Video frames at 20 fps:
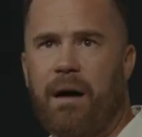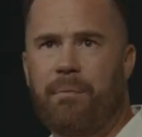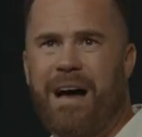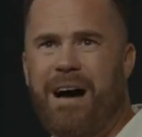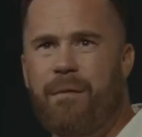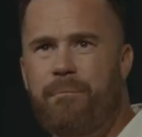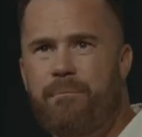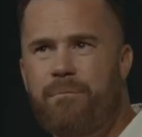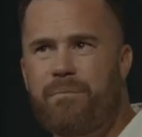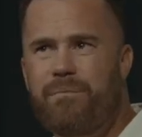
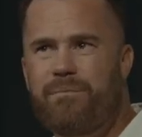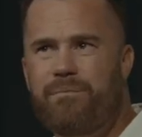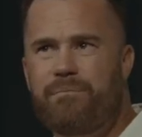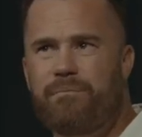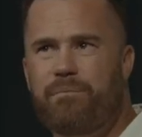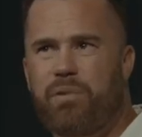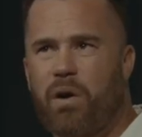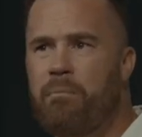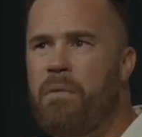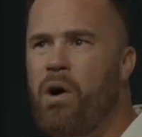
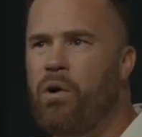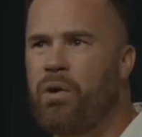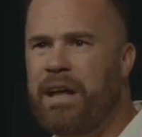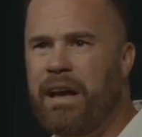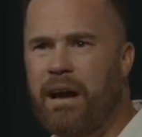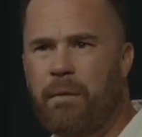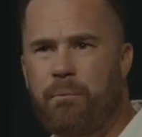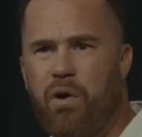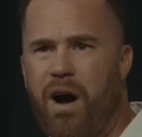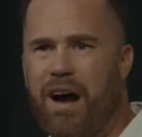not
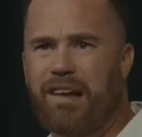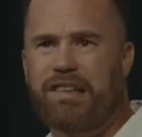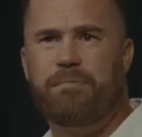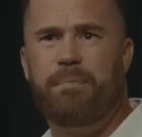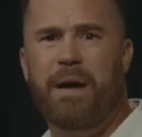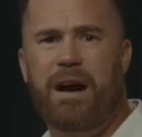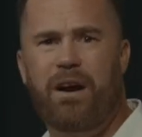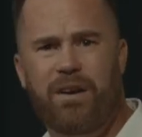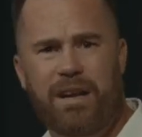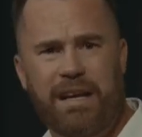promoting a
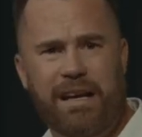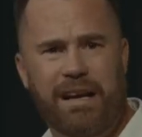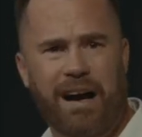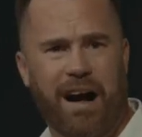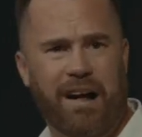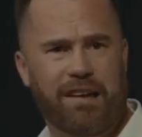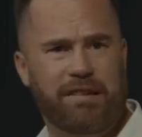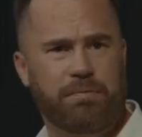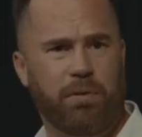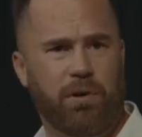prosperity
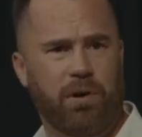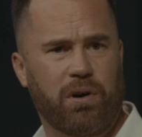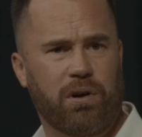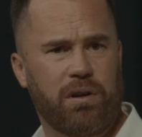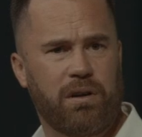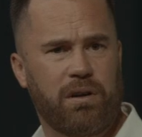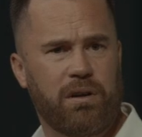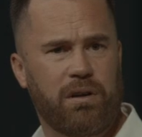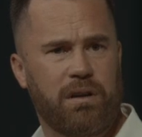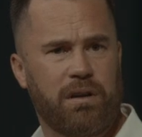
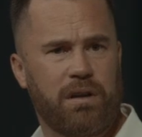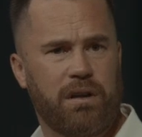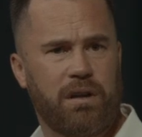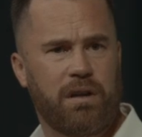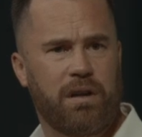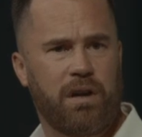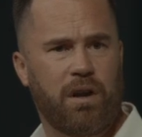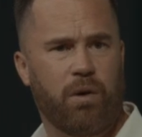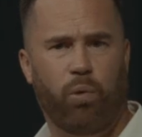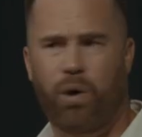gospel.
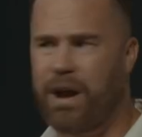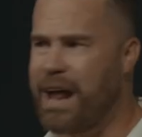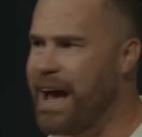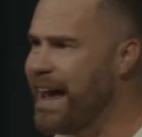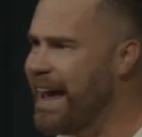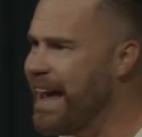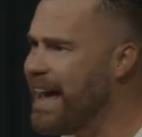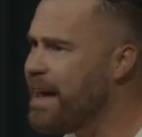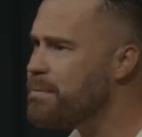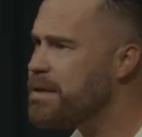What
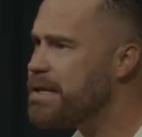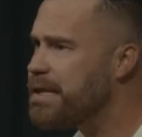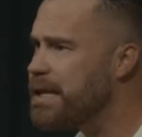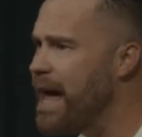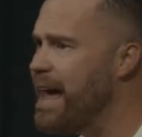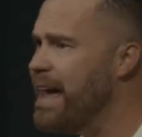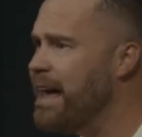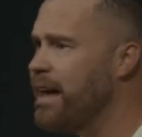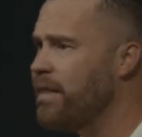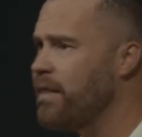I am
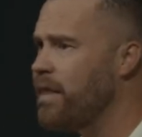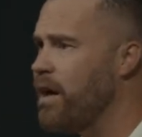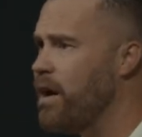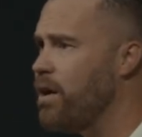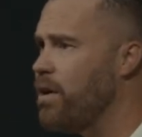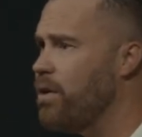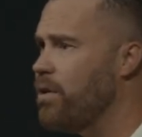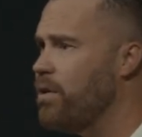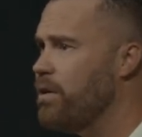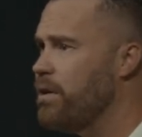saying,
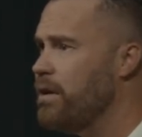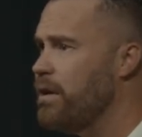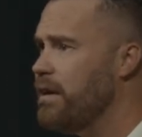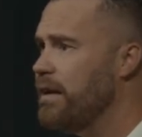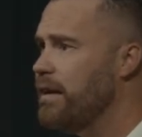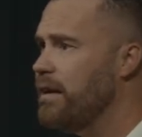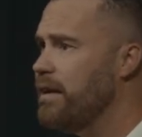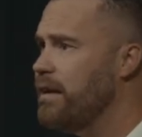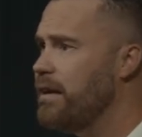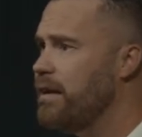though,
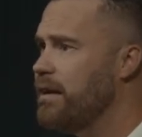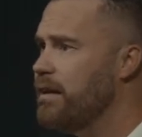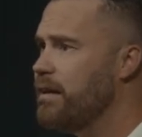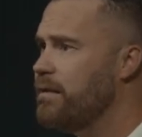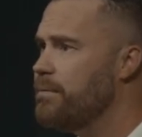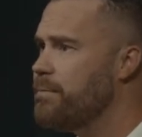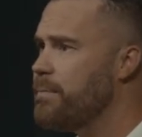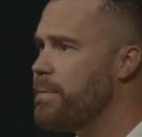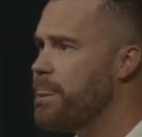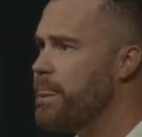
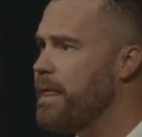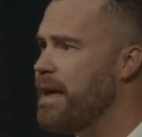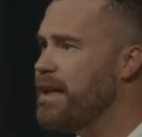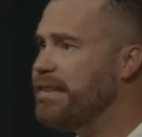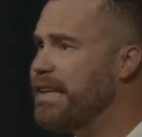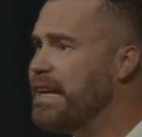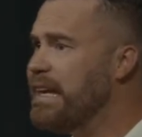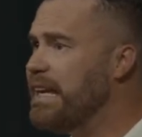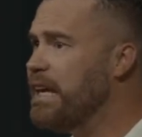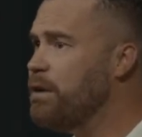
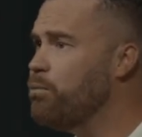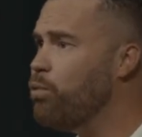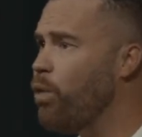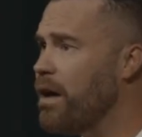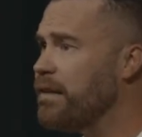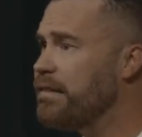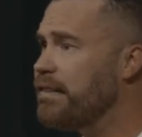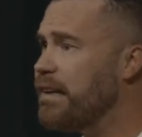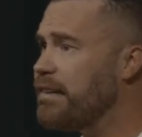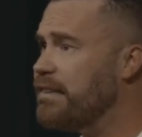is that he
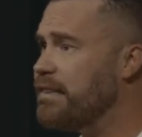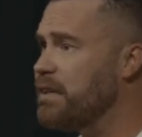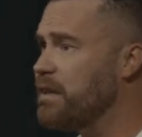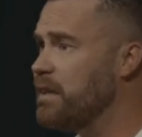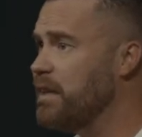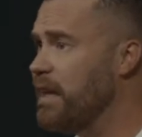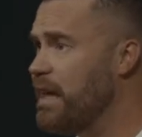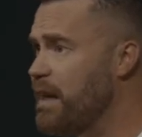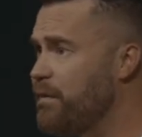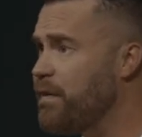wants us to
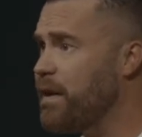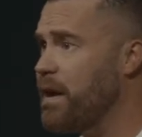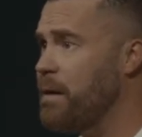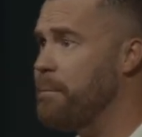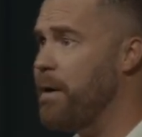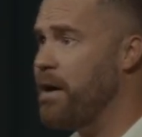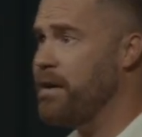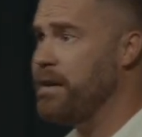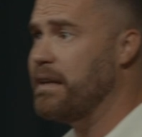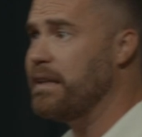live an
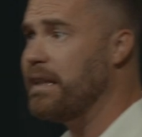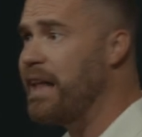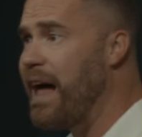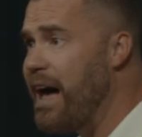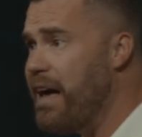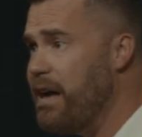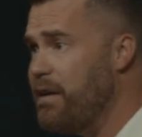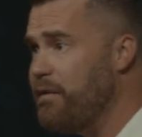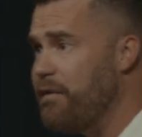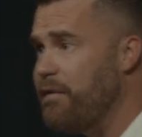abundant
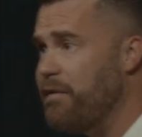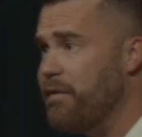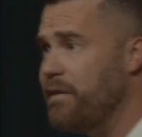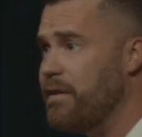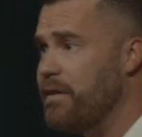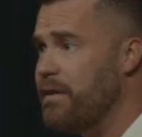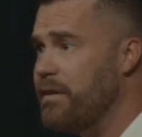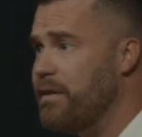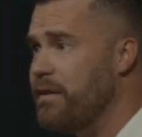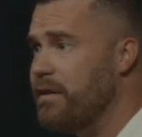life.
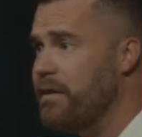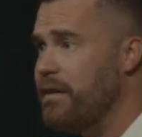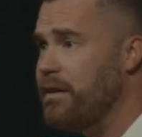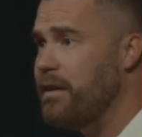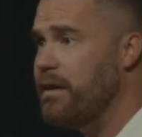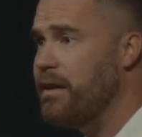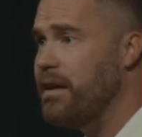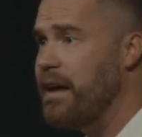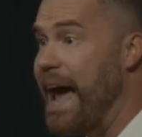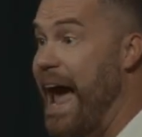
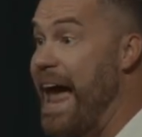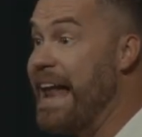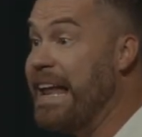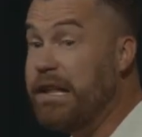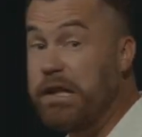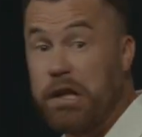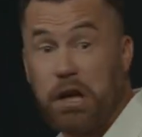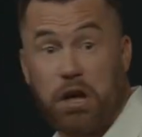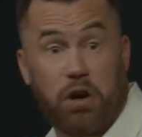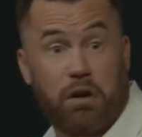And
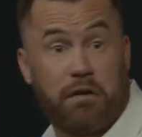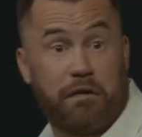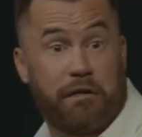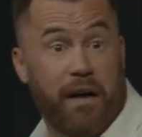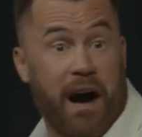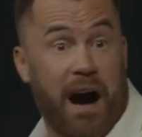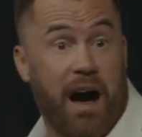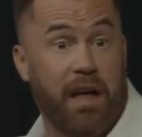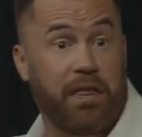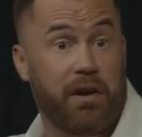he's a good
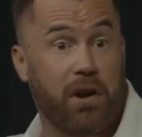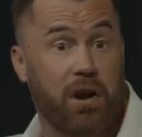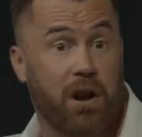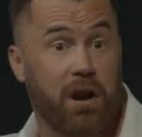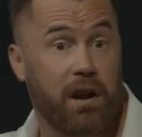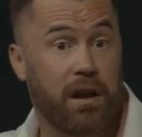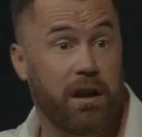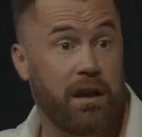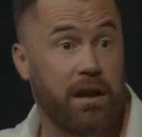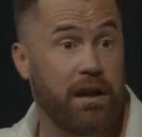
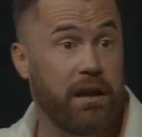father.